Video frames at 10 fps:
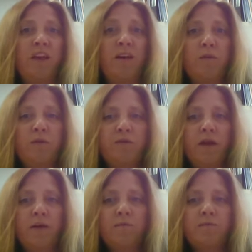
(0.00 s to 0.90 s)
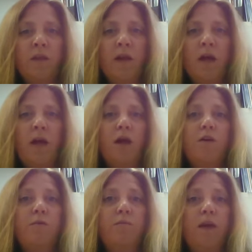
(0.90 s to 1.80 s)
like a museum. It
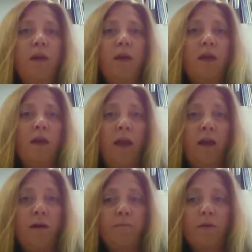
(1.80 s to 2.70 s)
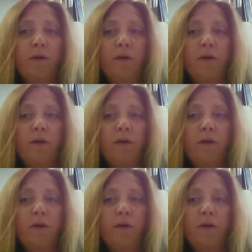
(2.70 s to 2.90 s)
could be a camp.